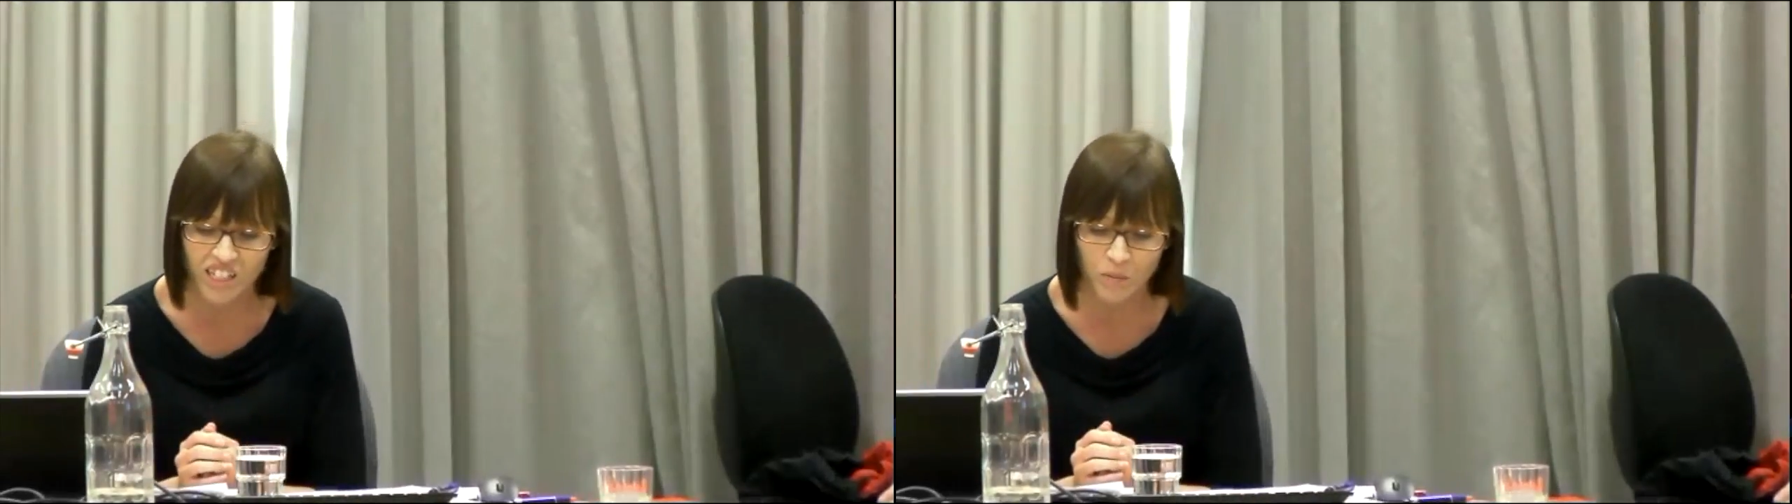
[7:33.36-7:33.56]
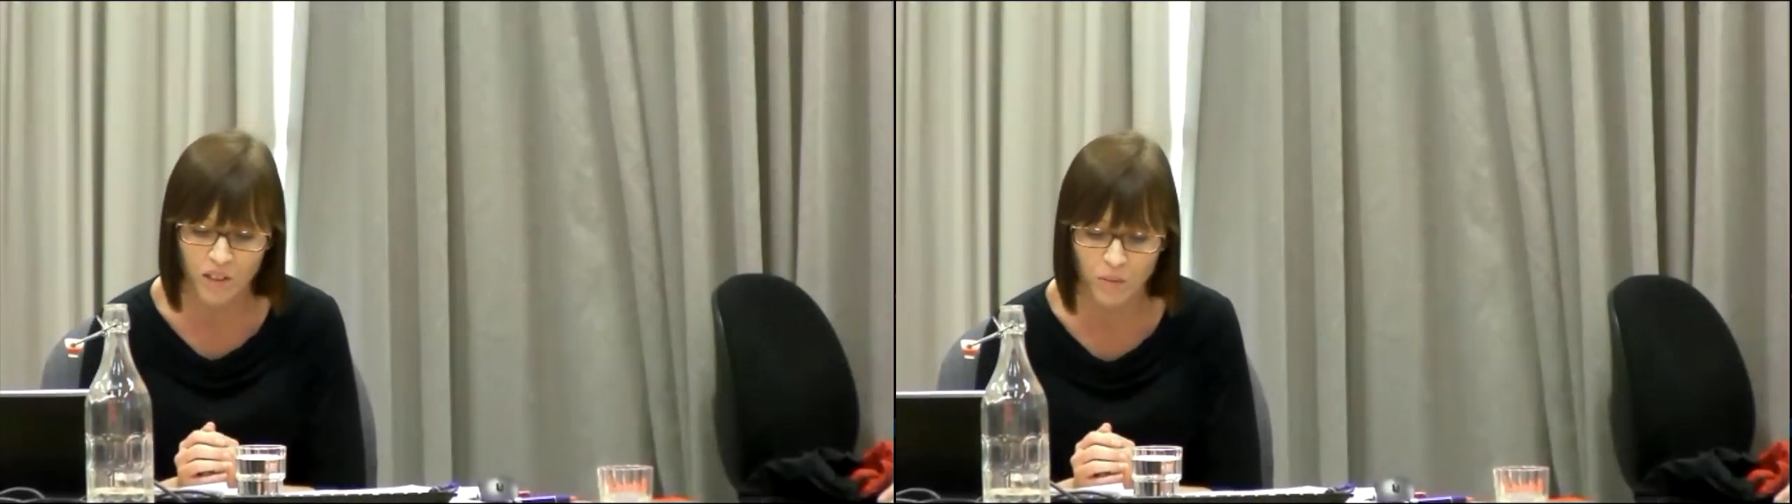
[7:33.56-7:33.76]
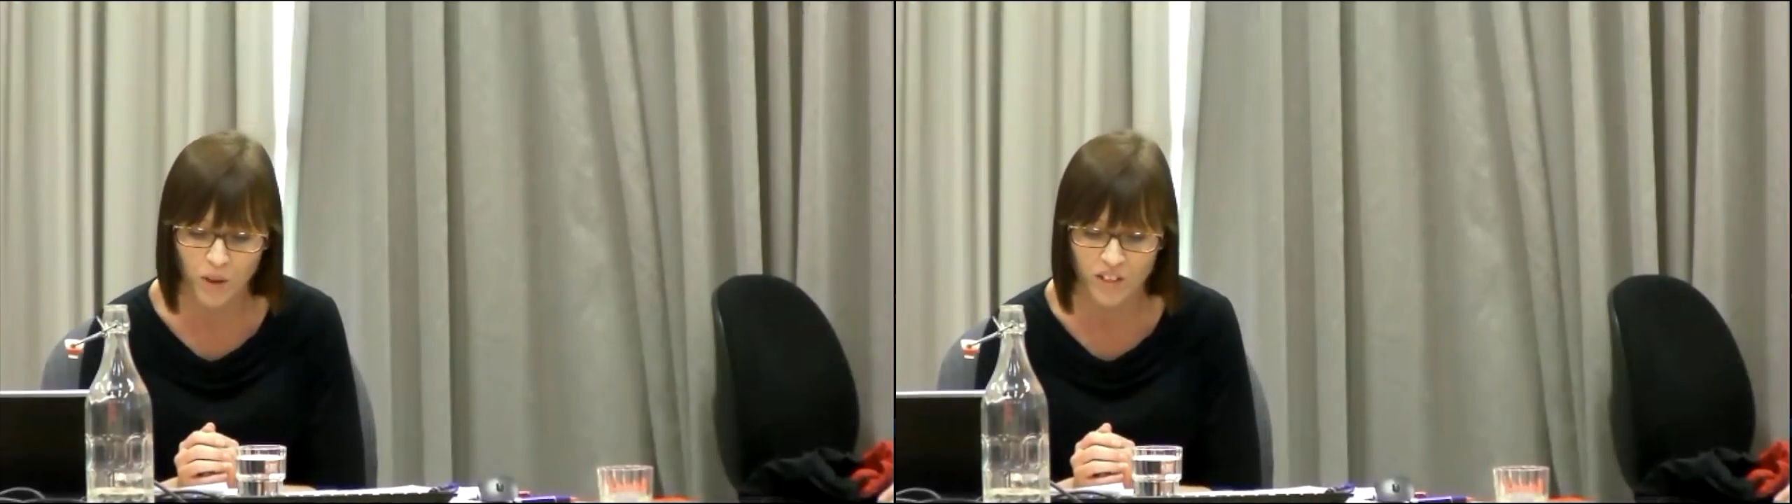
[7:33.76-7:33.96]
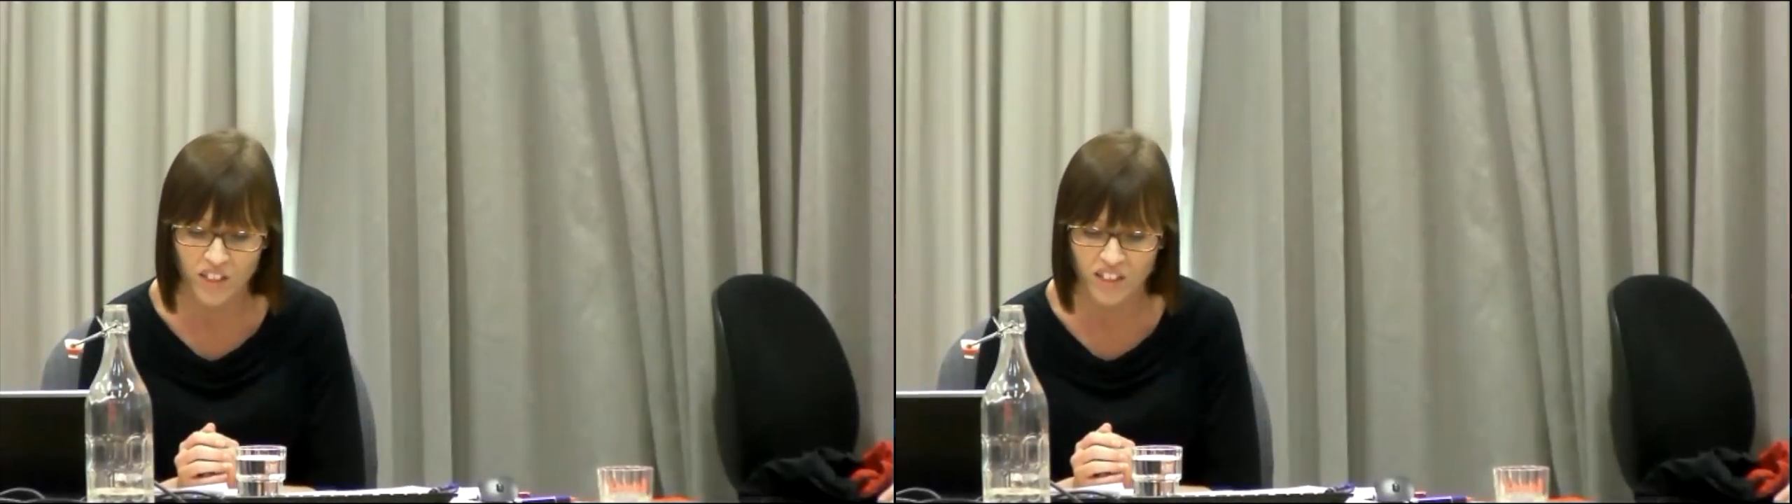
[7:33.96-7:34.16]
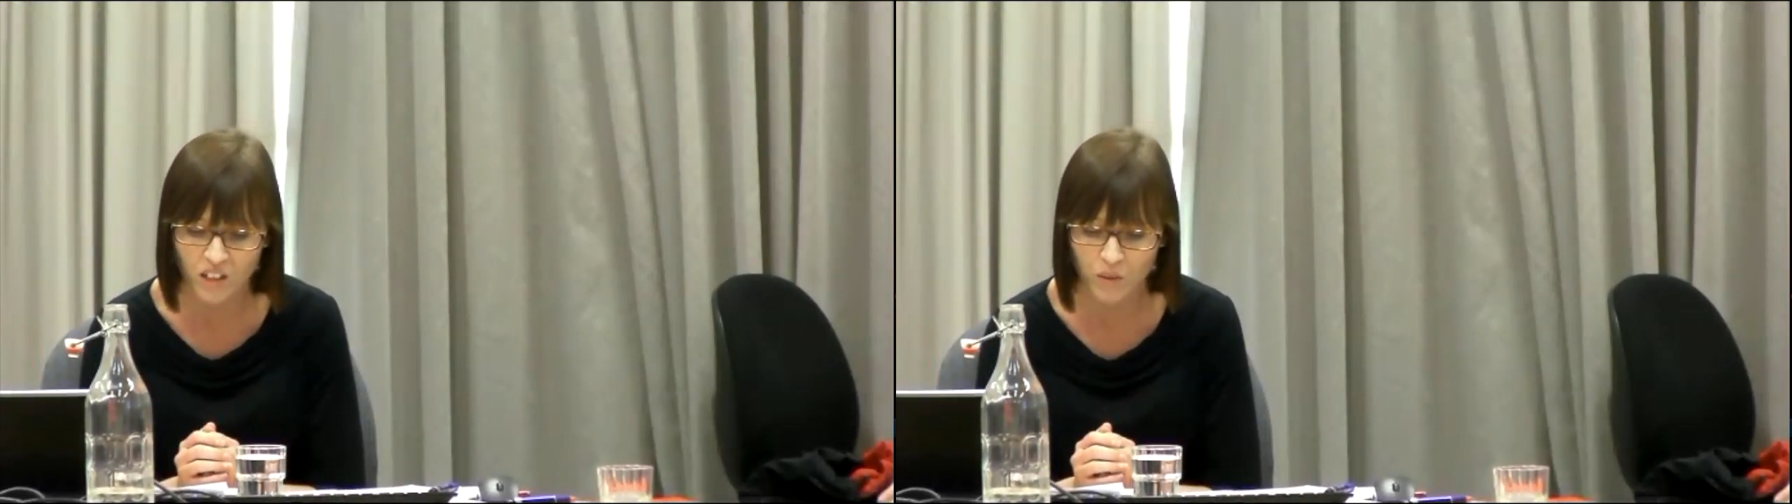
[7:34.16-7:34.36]
And some of the
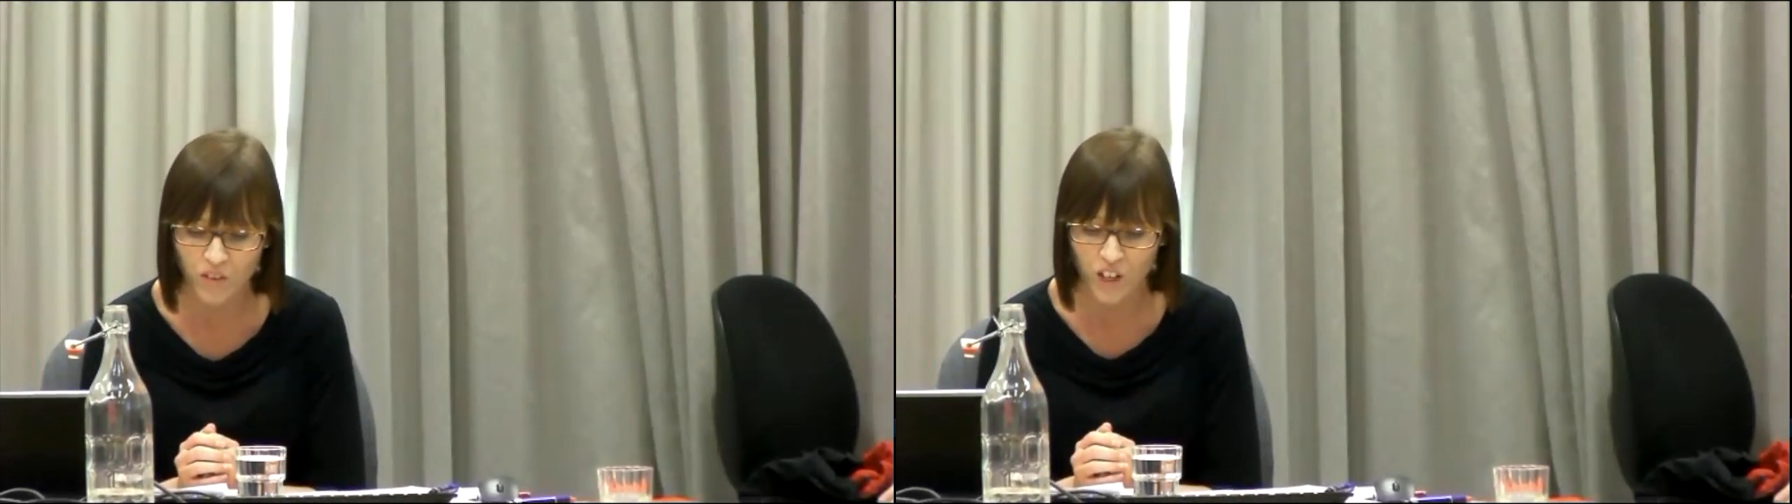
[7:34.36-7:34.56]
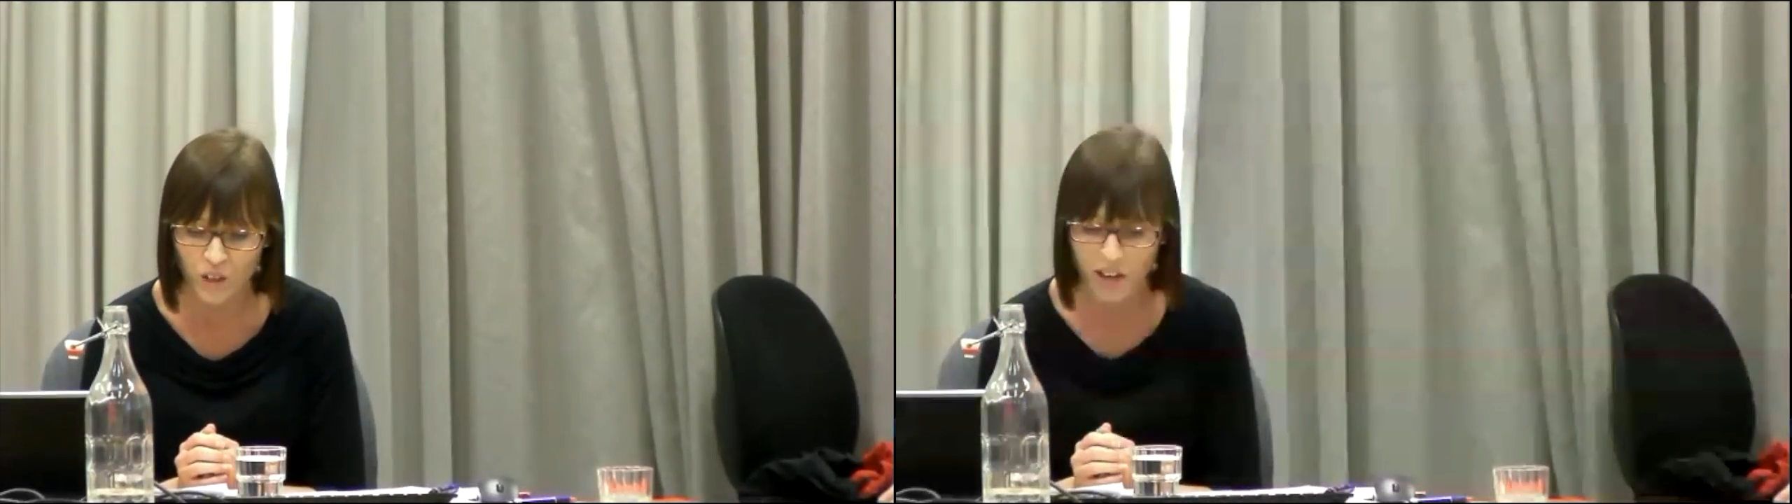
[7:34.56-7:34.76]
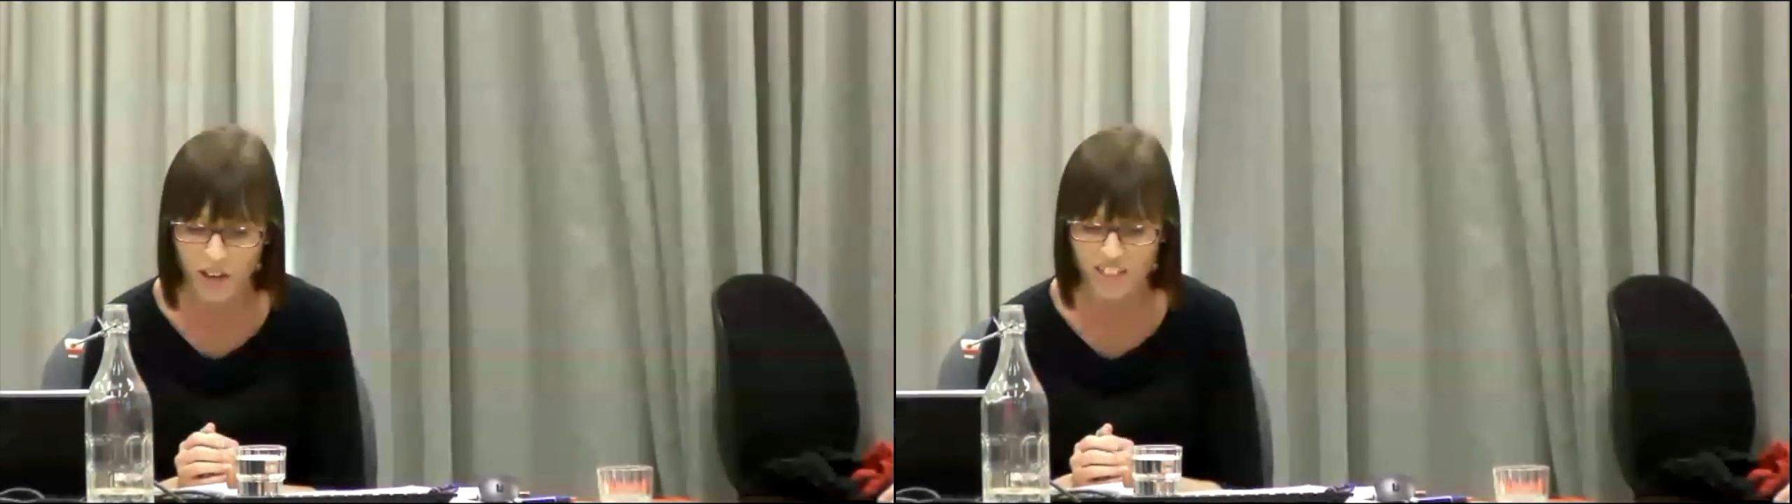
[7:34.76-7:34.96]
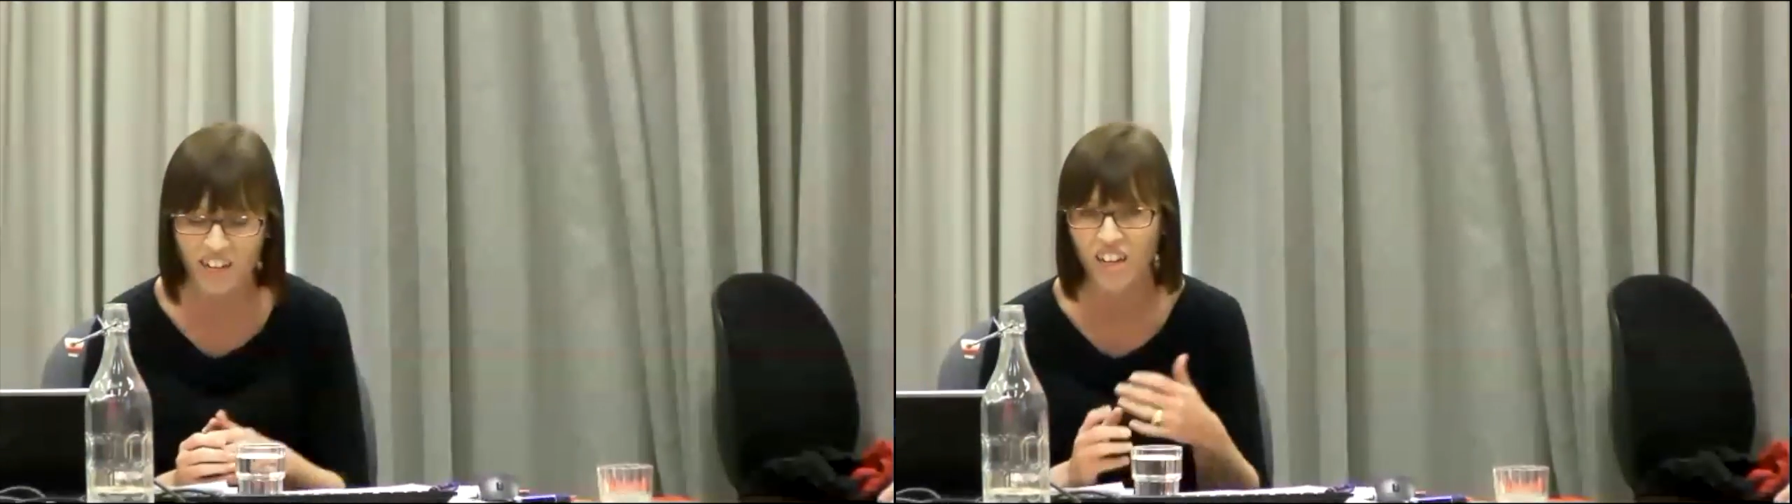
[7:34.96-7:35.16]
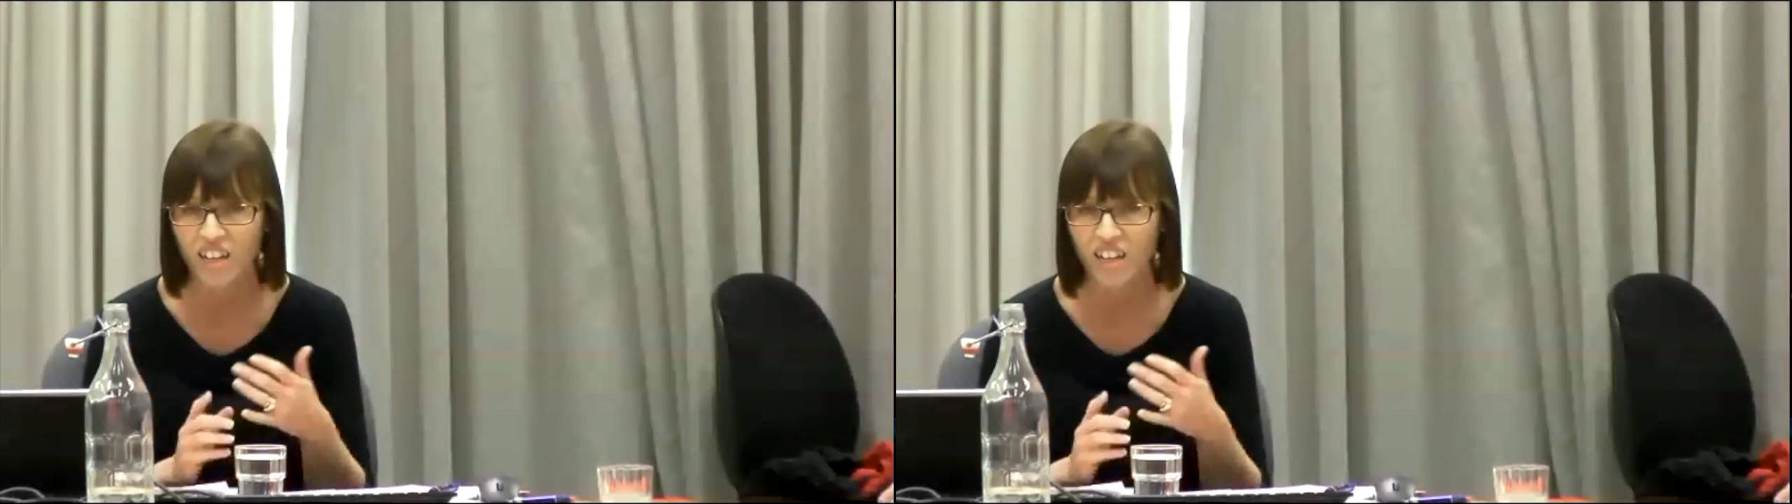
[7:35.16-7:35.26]
processes that we've heard about today,